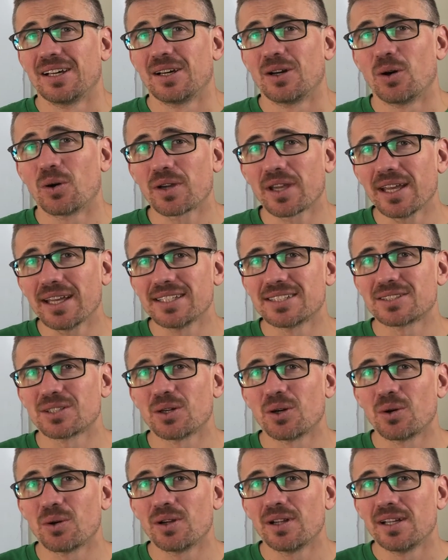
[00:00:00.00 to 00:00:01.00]
Okay,
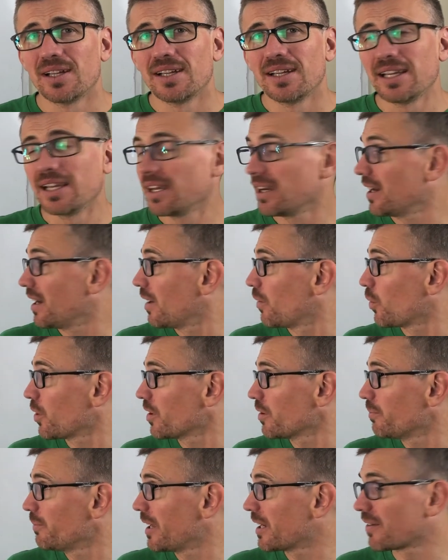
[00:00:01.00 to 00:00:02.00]
so I want
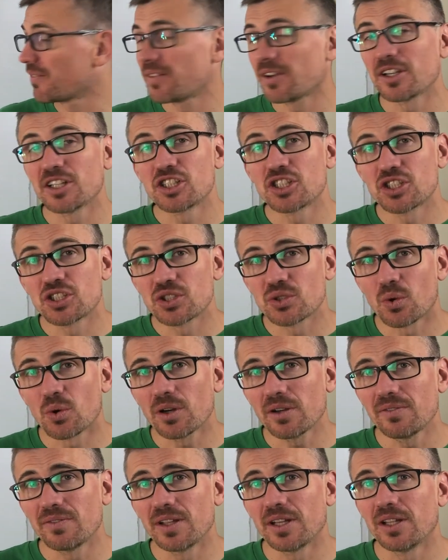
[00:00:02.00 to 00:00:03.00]
to make a very
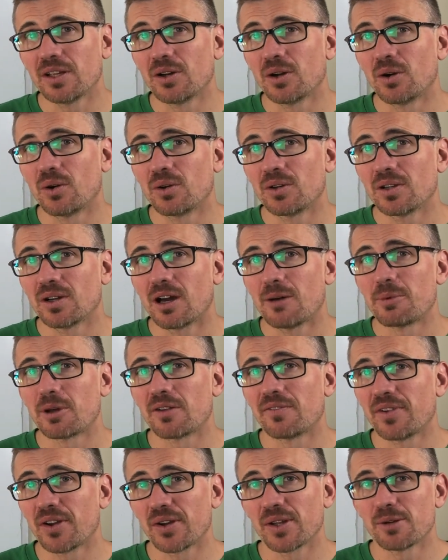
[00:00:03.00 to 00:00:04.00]
short video about a
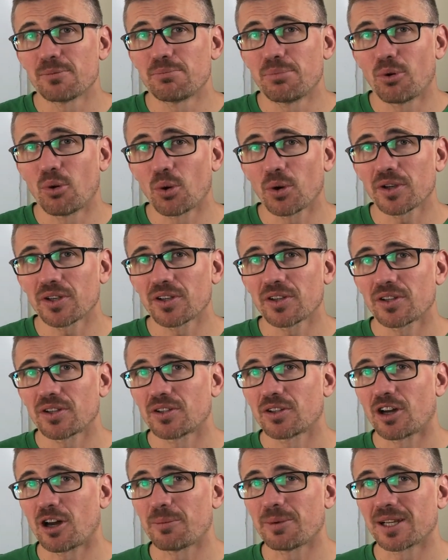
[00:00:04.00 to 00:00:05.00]
very important
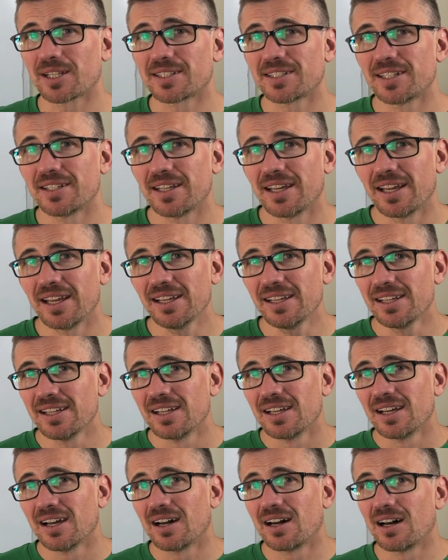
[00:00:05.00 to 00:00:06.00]
topic today,
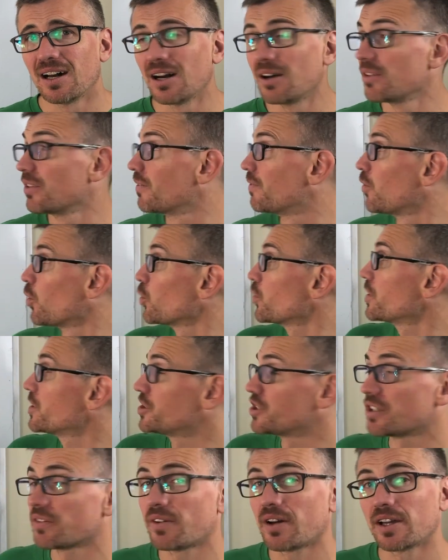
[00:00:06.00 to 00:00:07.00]
the voltage
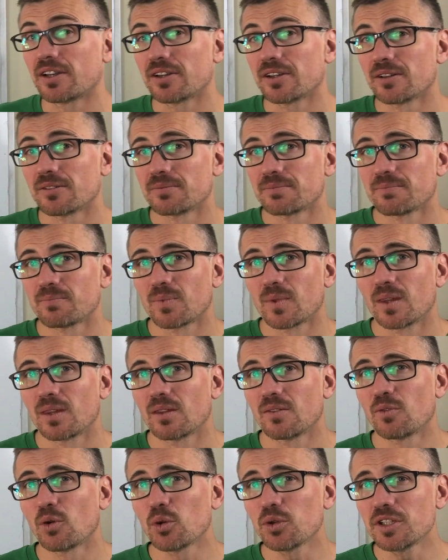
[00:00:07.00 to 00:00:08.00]
divider. The
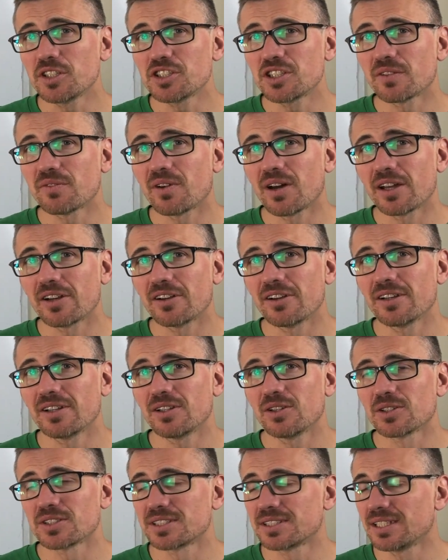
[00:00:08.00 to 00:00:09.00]
voltage divider
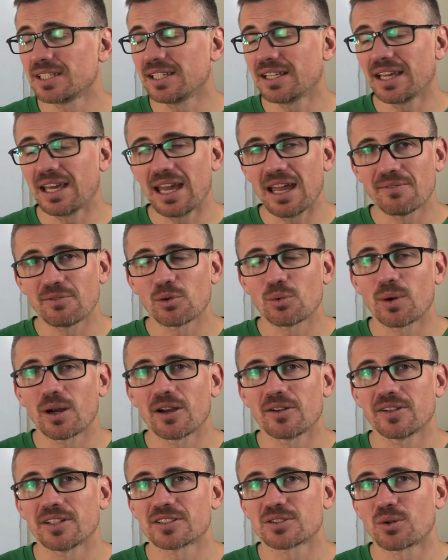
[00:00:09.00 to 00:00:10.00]
you'll see everywhere
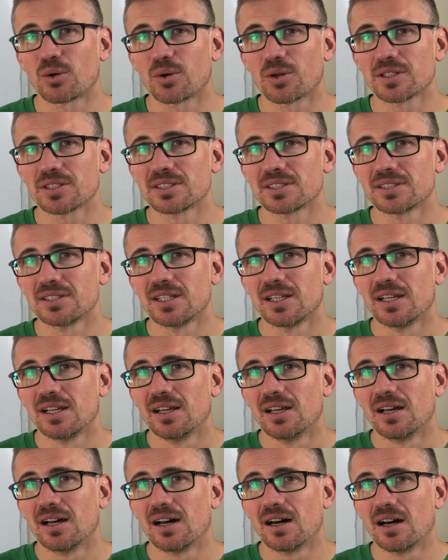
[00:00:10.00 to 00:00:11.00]
in this course.
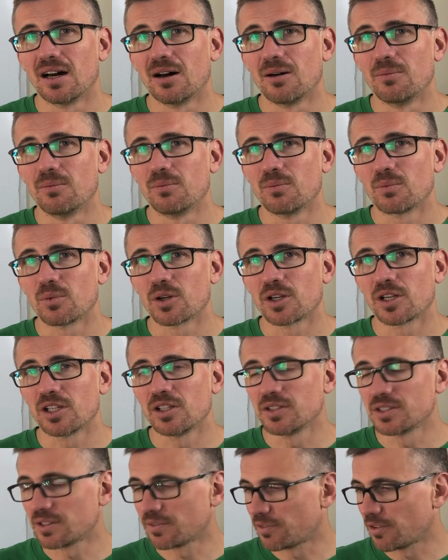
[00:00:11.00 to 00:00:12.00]
We're going to
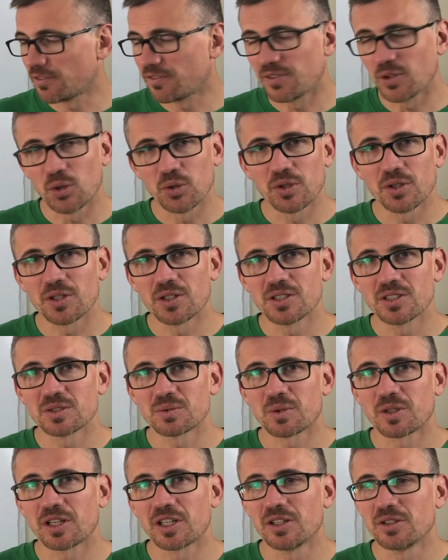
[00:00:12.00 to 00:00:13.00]
use it for filters, we're
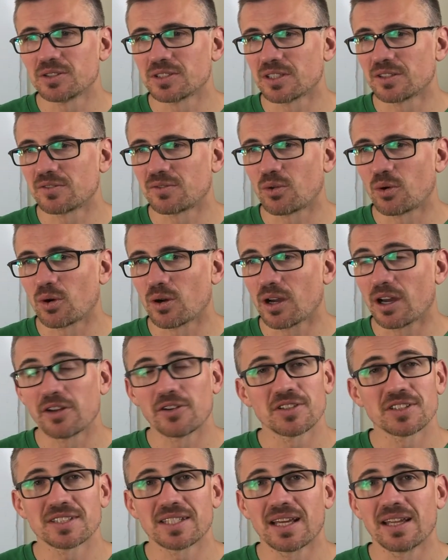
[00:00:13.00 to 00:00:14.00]
going to use it for
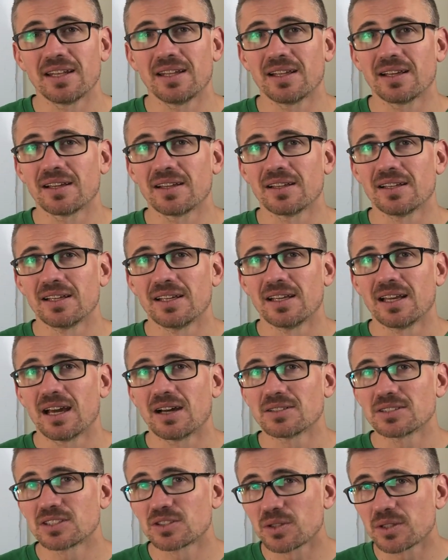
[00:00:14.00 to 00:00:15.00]
understanding how
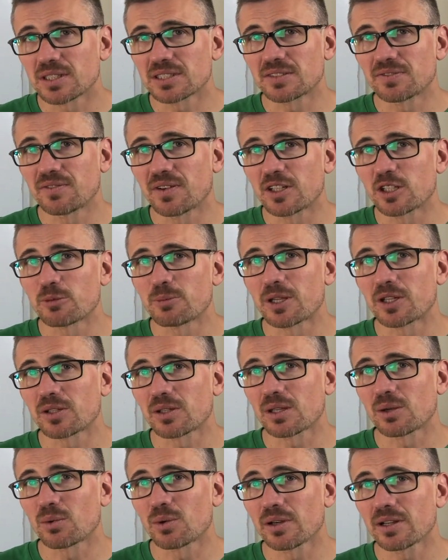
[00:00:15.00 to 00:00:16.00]
circuits
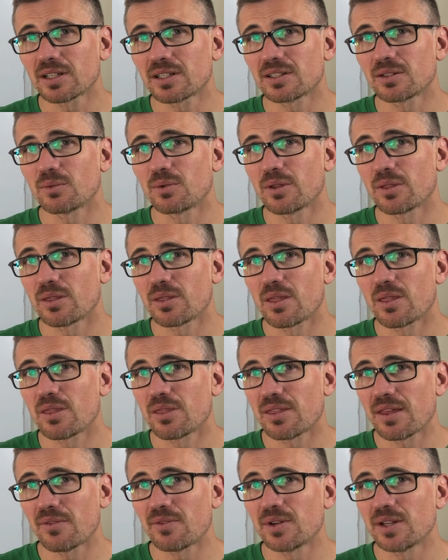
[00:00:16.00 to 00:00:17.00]
fundamentally work with
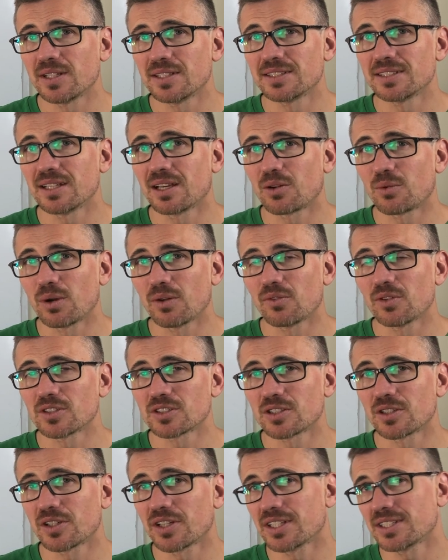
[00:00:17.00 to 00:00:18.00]
Thevenin equivalent
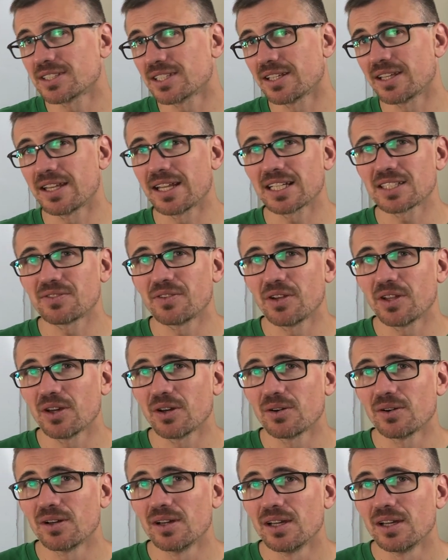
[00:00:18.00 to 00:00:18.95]
circuits in the next video,